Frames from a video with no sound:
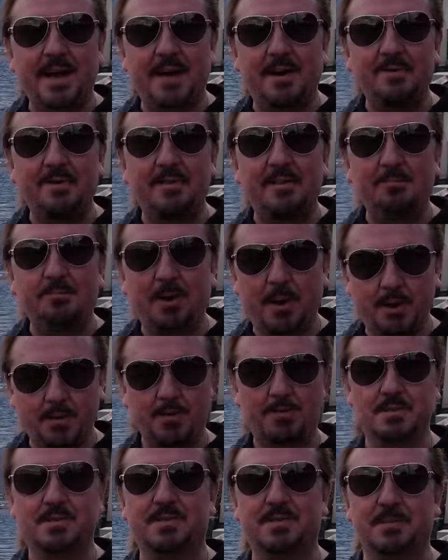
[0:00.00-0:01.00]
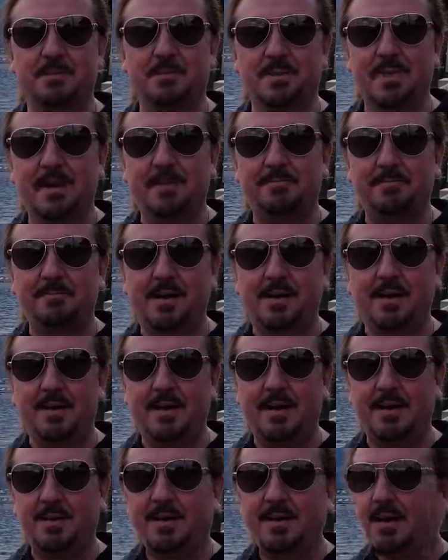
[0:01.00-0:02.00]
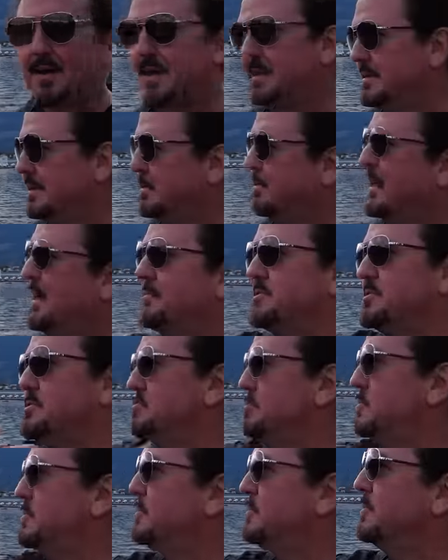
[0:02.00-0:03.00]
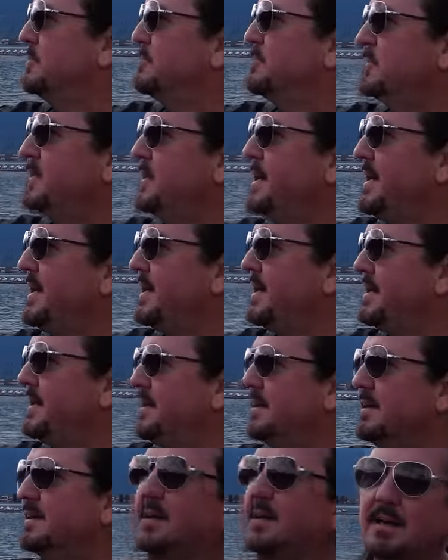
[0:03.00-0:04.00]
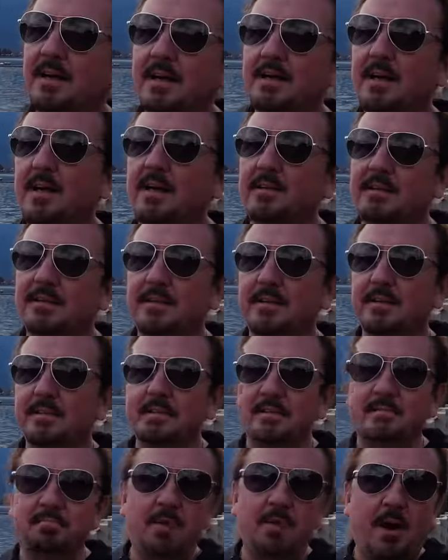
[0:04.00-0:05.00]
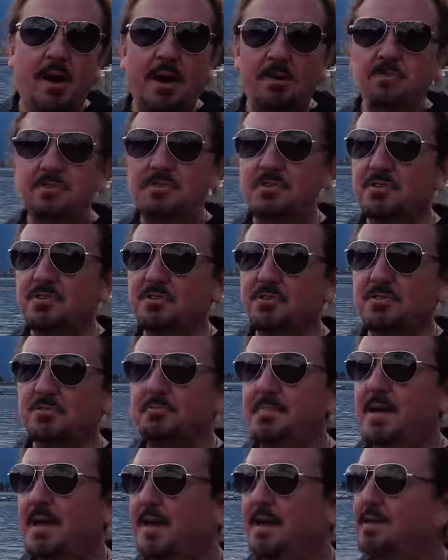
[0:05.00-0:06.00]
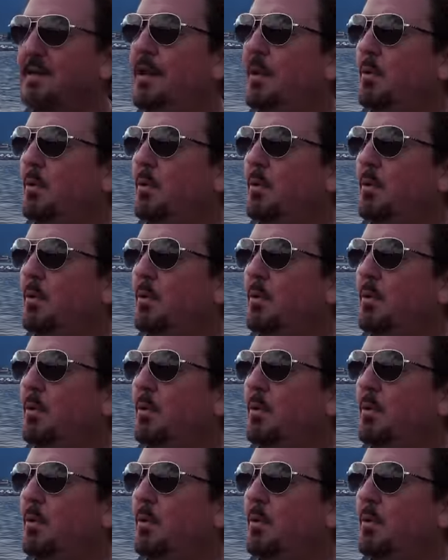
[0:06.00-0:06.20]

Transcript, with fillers: out the boats that were left behind. And we have this beautiful lake here. A lot of the officers and men